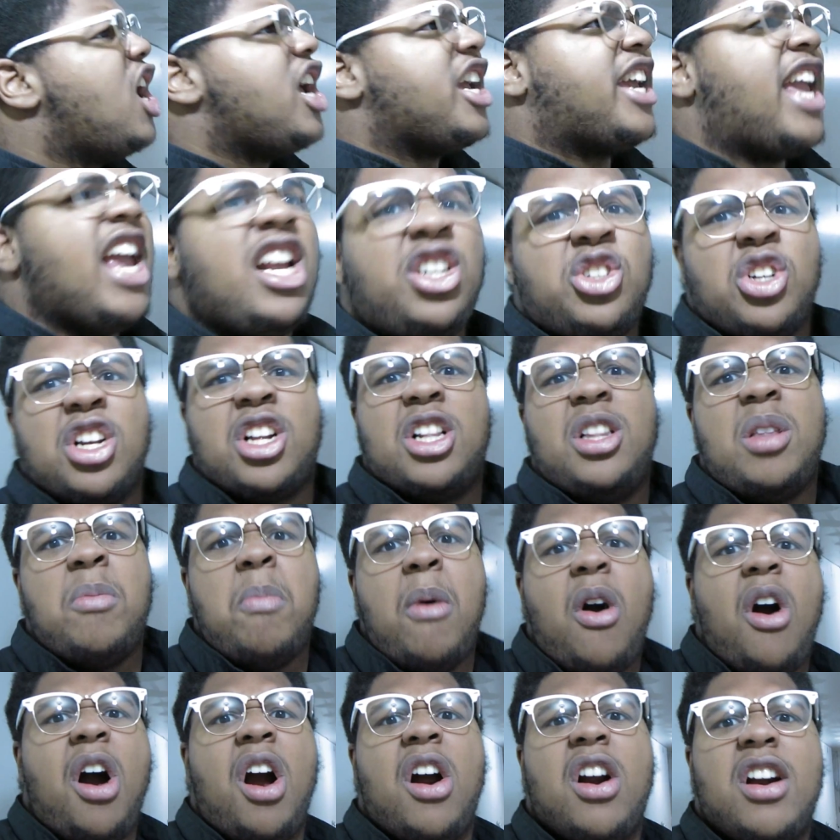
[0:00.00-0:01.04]
Kendrick
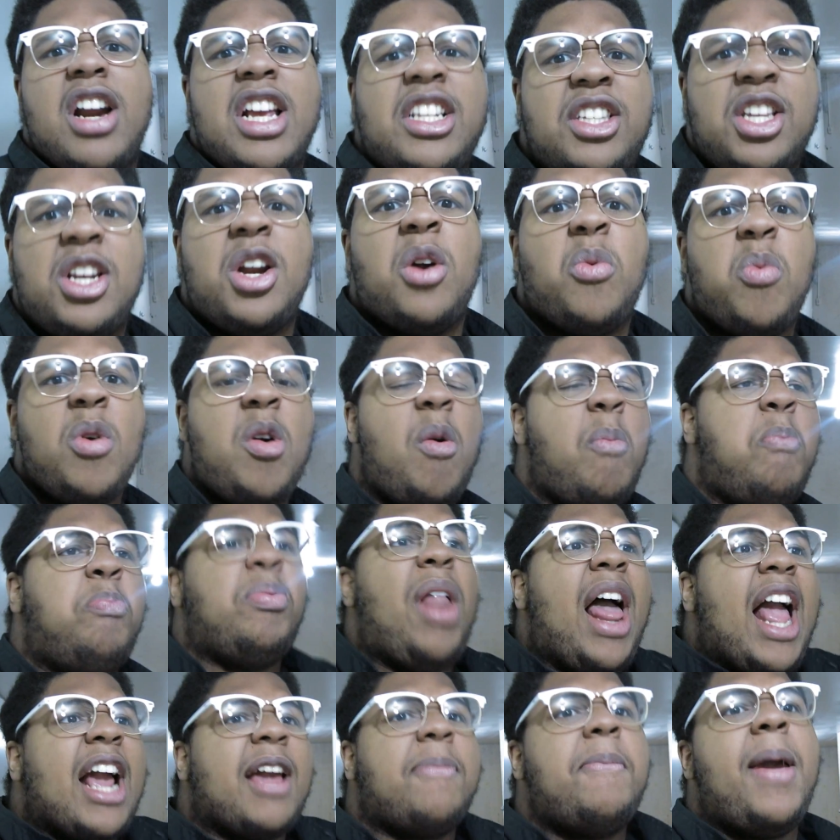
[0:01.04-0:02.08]
Lamar isn't a real
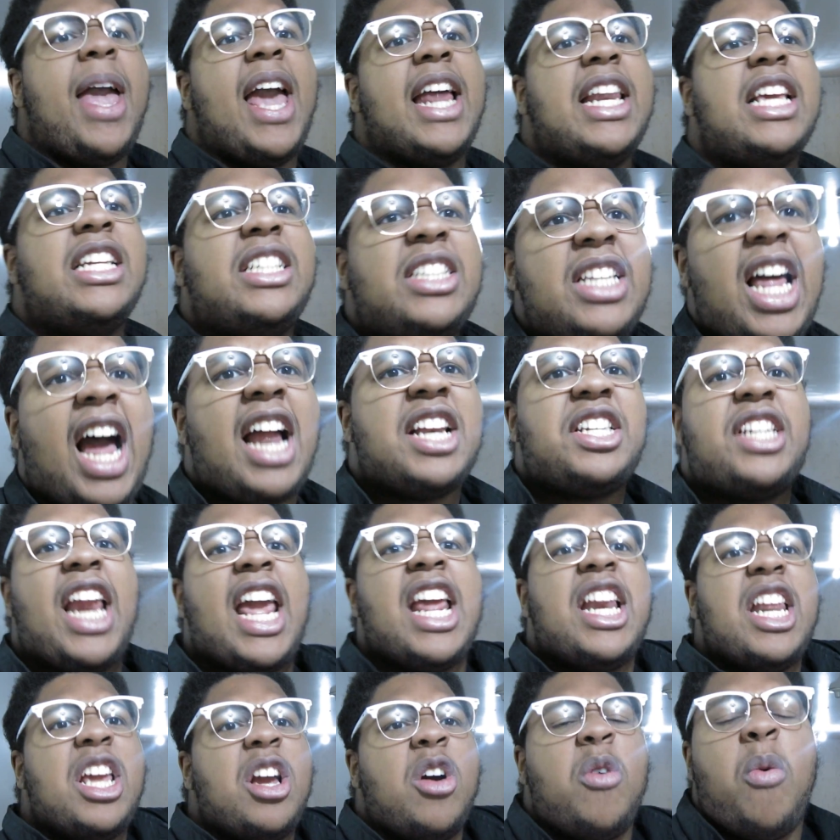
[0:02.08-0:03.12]
black man, he's not
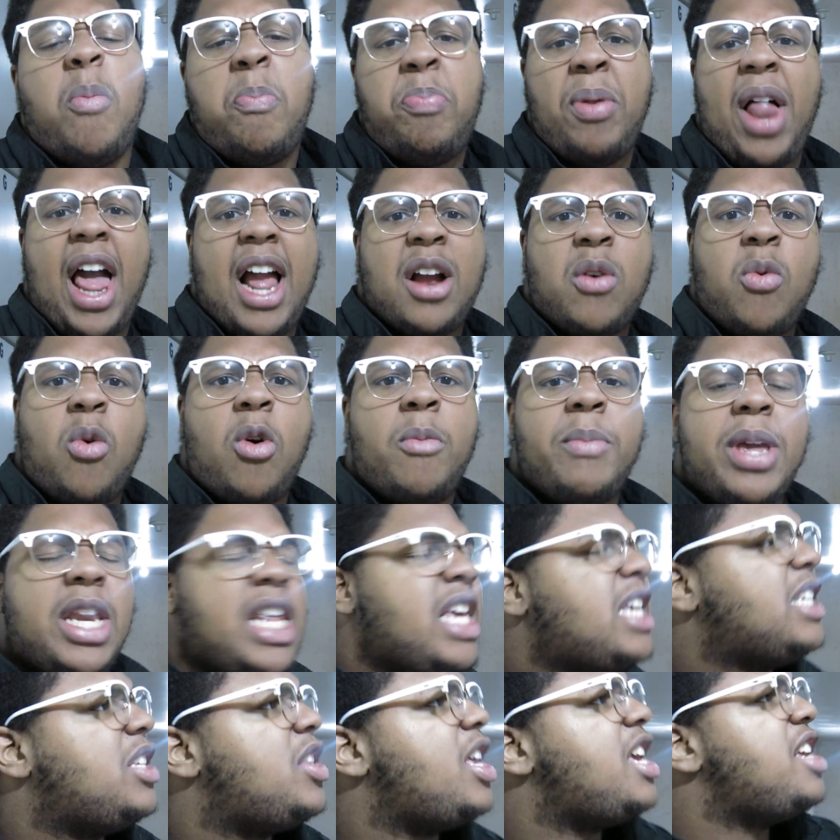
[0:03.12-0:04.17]
dating a black woman,
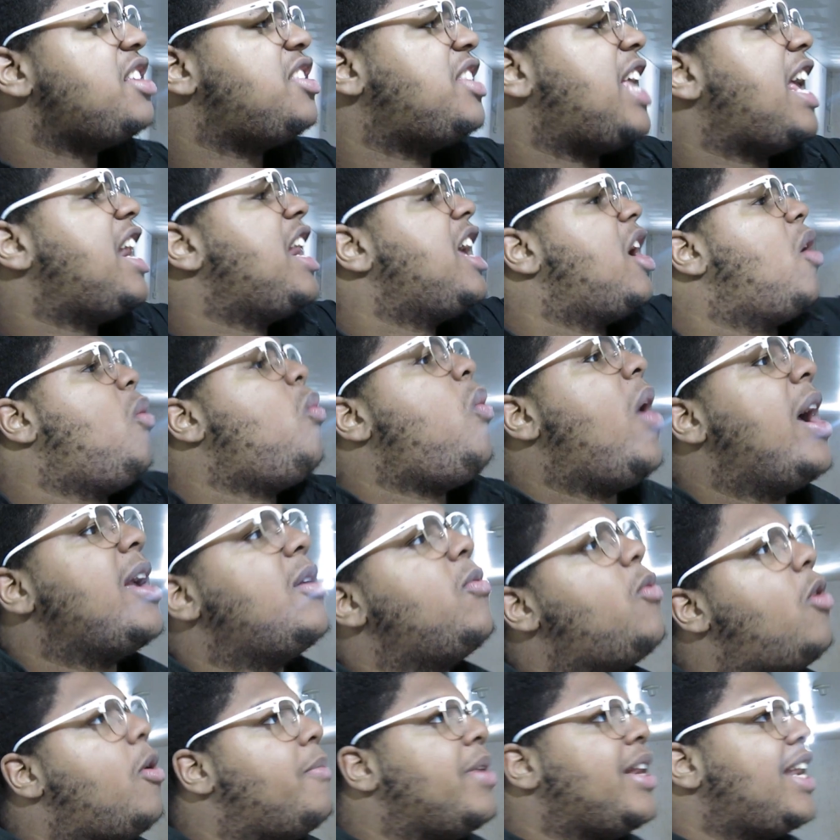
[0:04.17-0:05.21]
he's dating a white
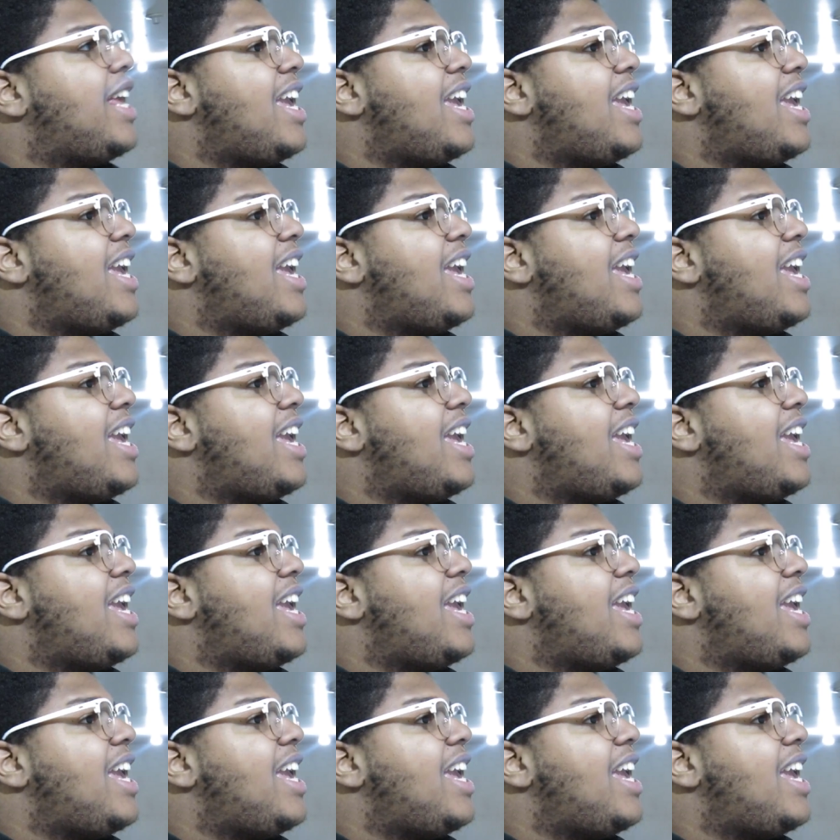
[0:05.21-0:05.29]
woman,